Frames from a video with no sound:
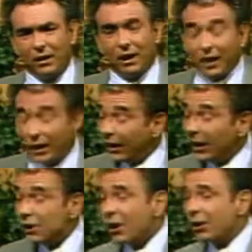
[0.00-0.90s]
And I think
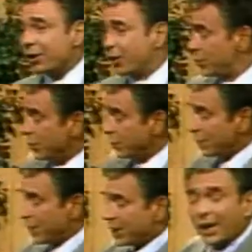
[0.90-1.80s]
it's also true, as
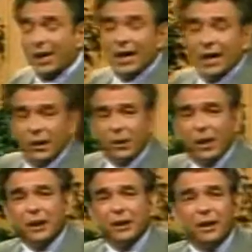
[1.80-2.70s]
we see in
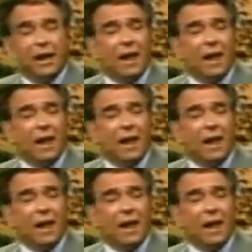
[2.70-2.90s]
creation,